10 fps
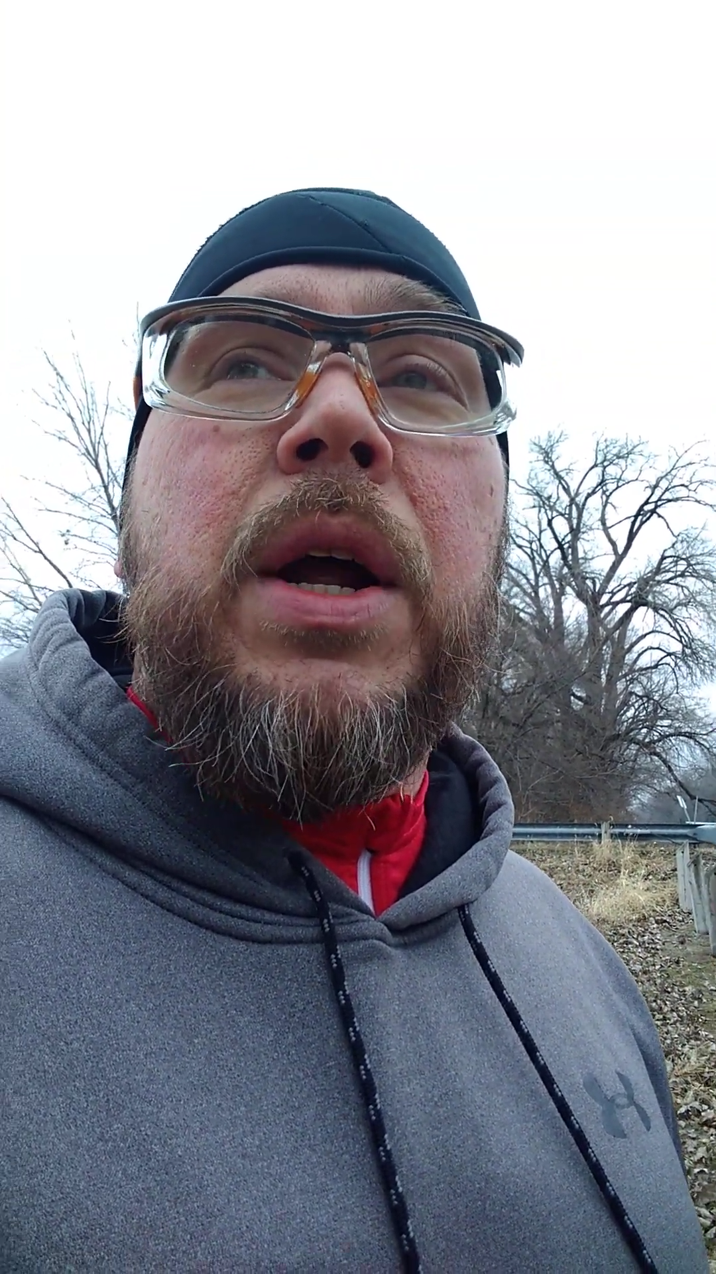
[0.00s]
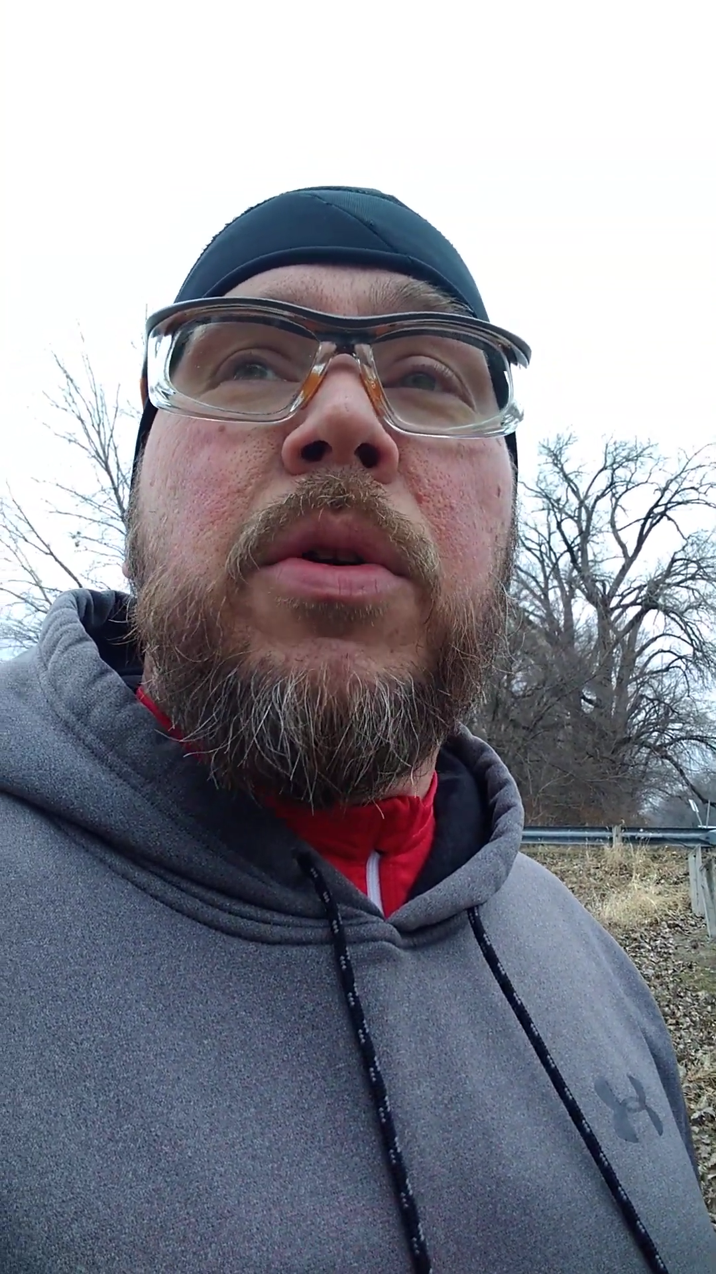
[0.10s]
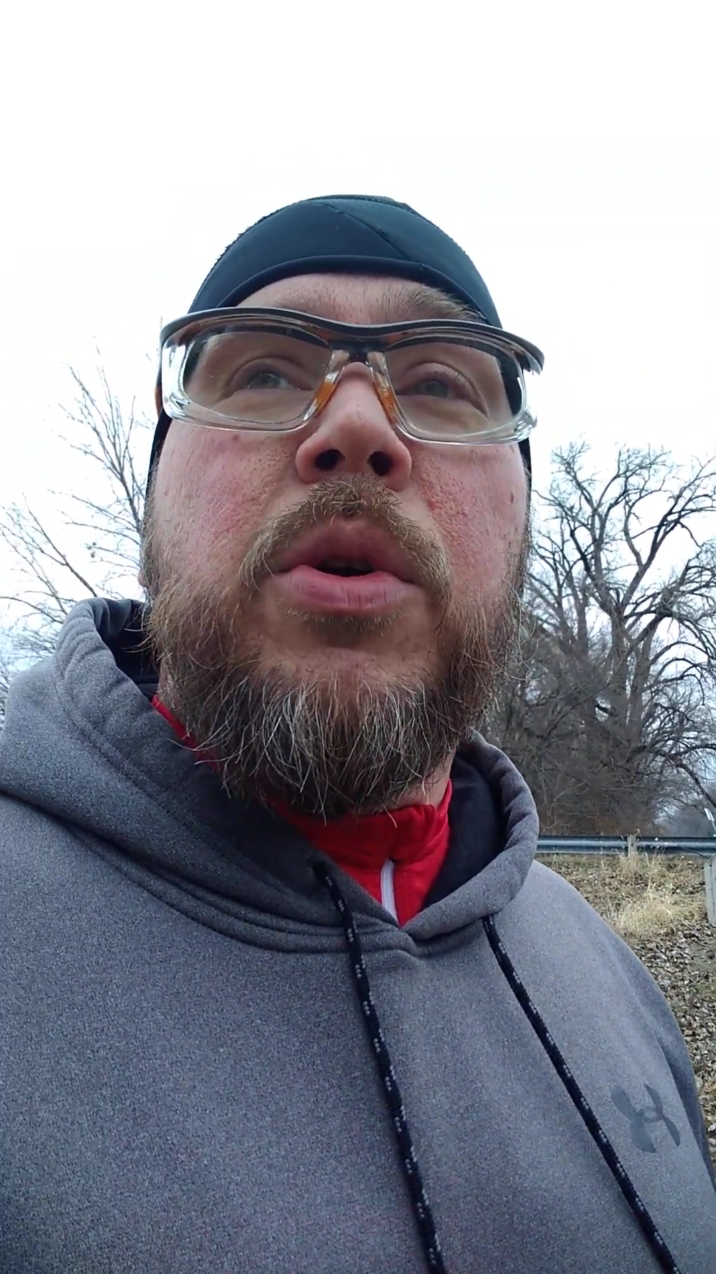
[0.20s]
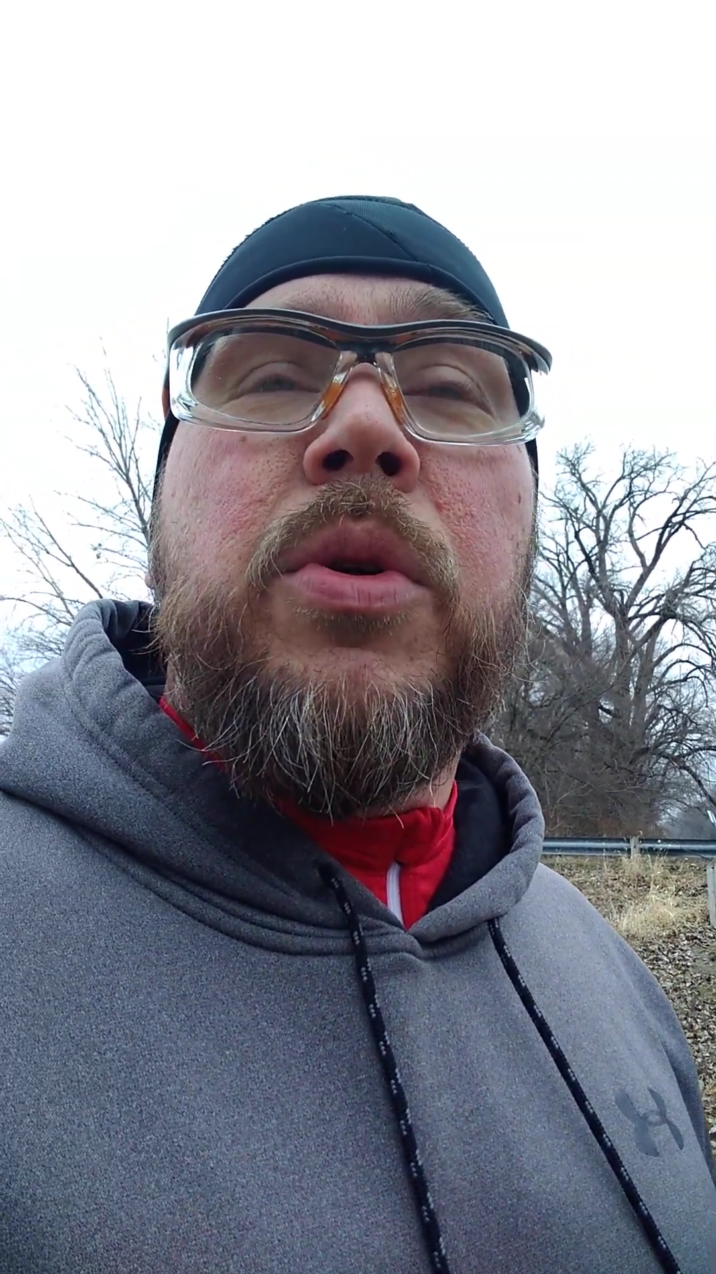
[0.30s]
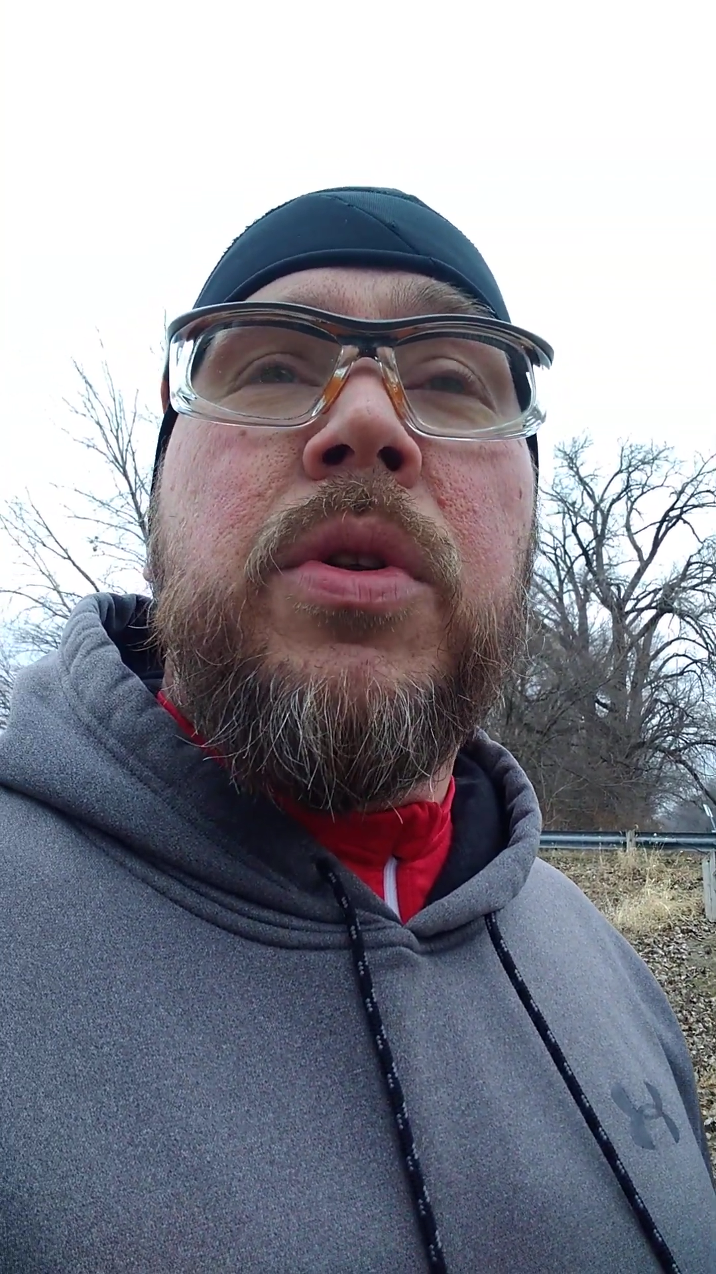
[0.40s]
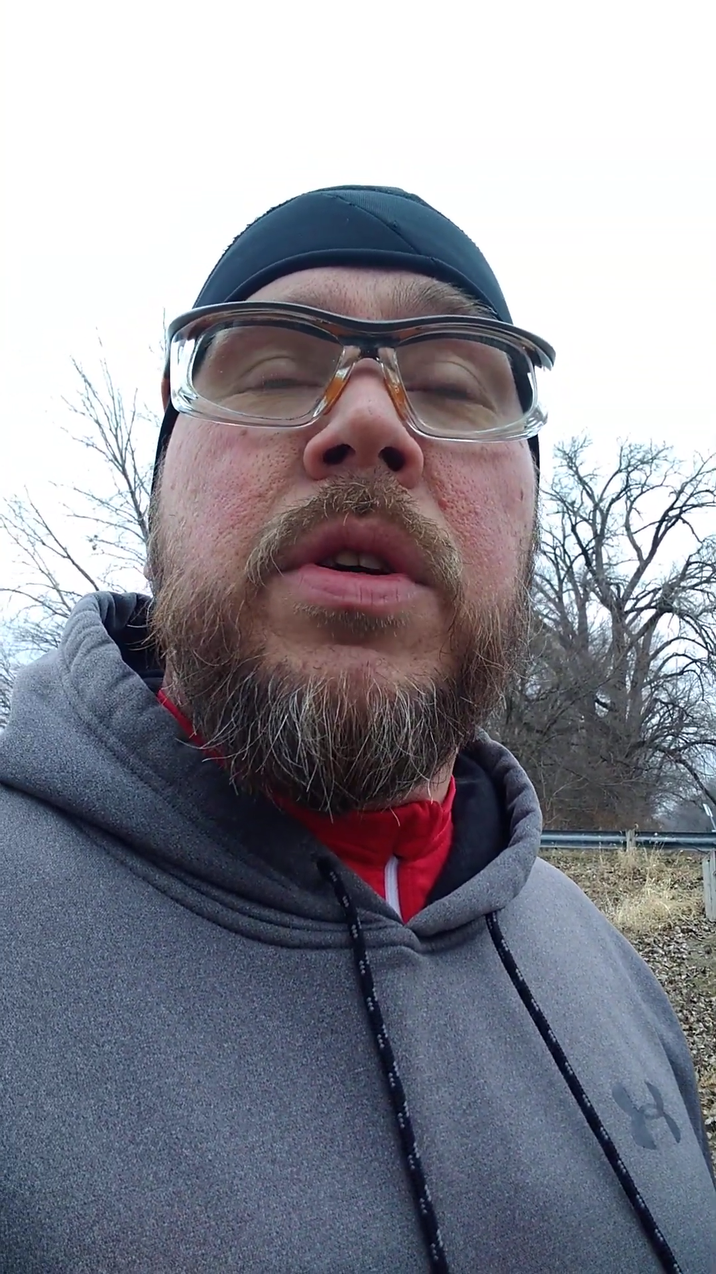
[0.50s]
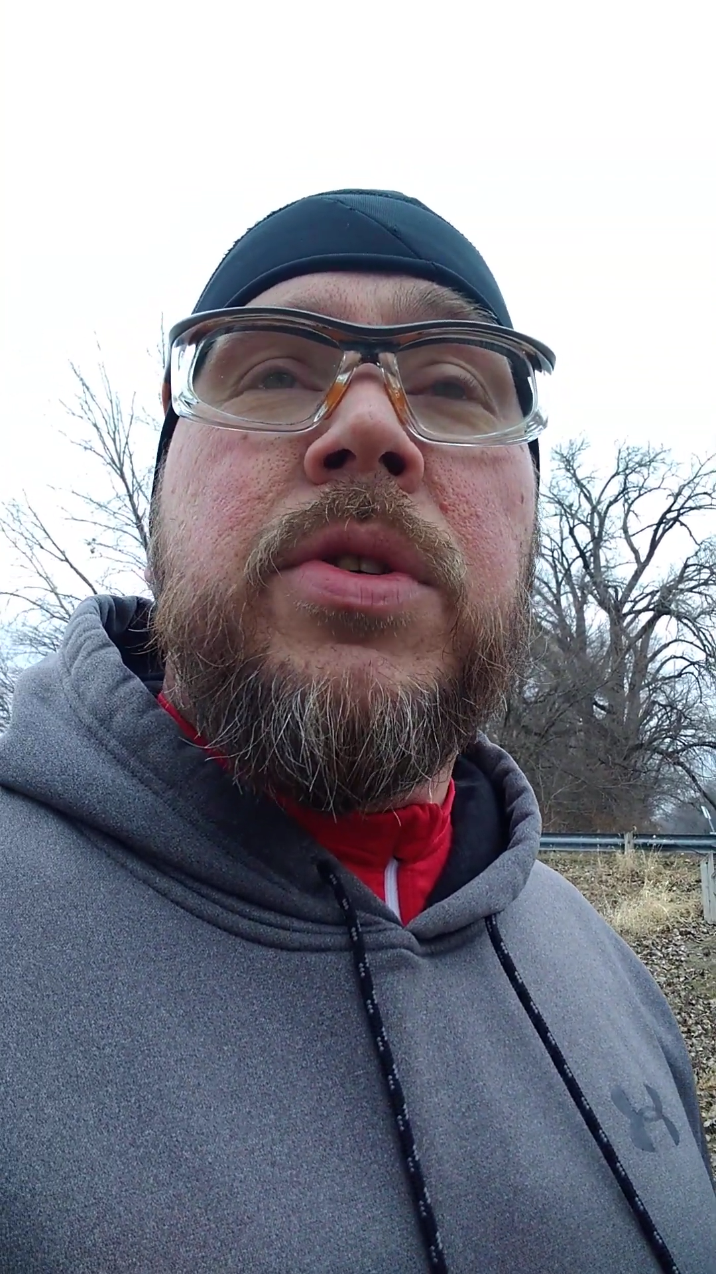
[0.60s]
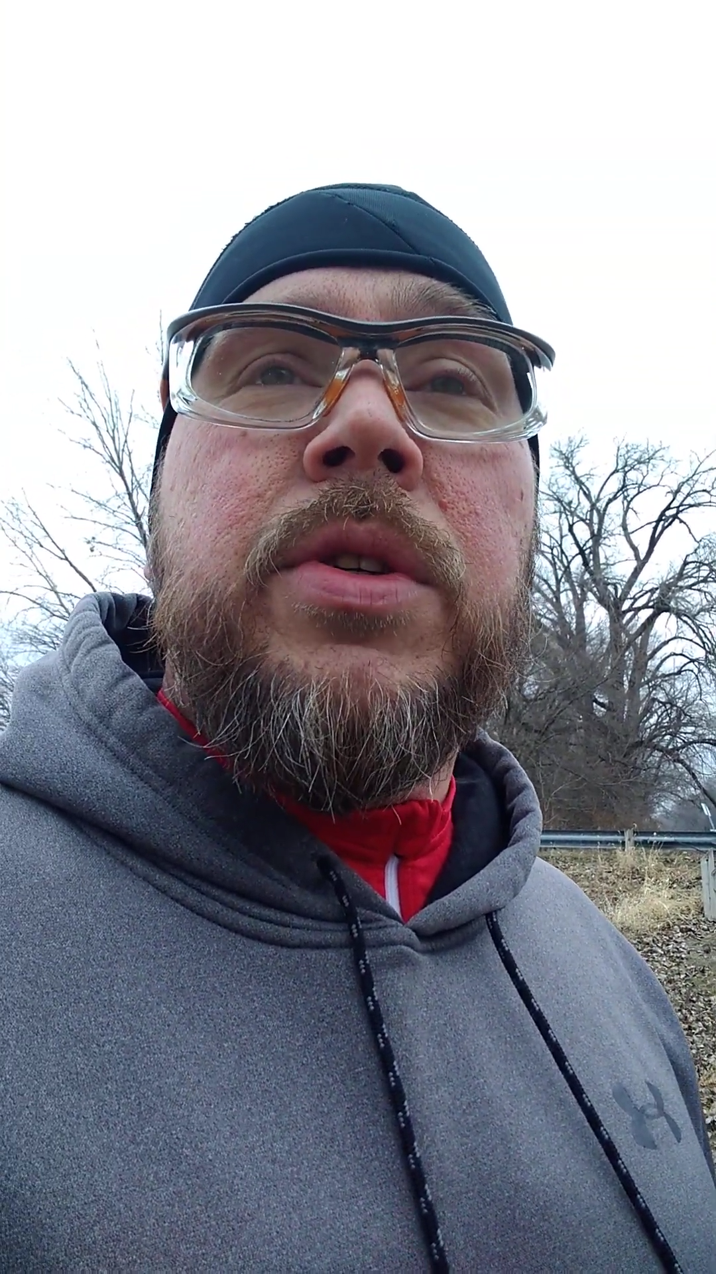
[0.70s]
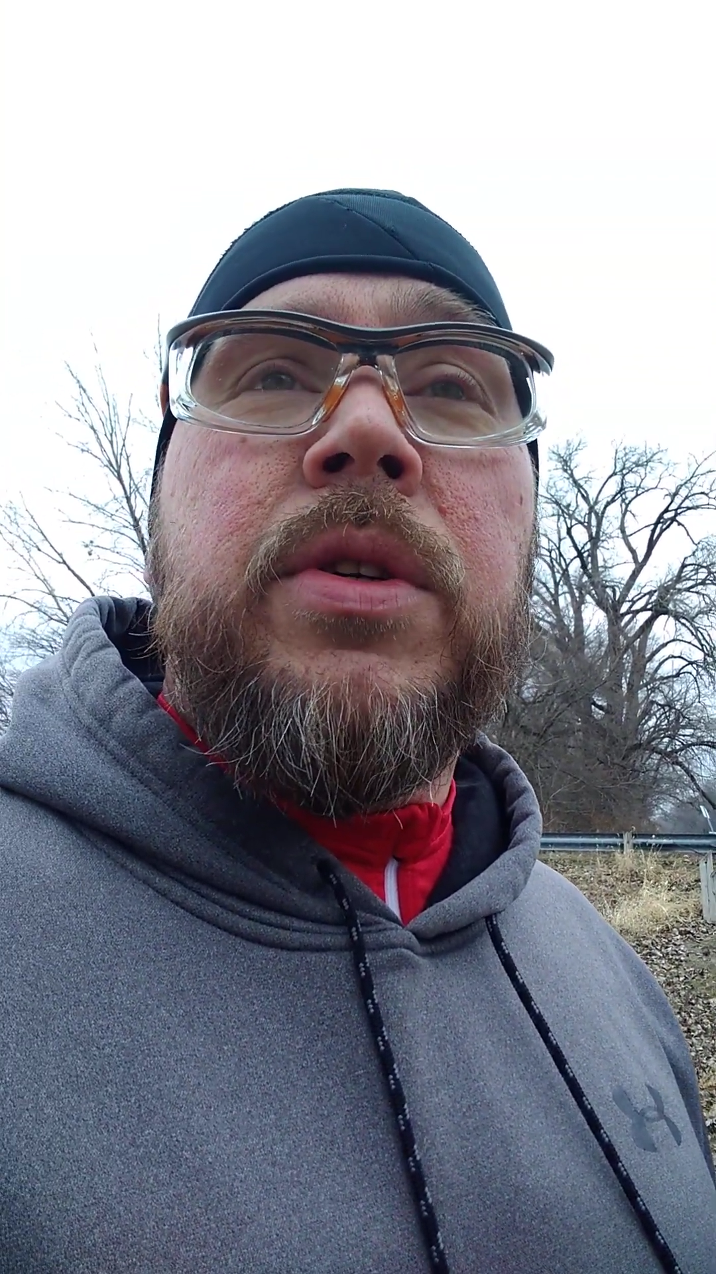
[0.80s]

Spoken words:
out doing this,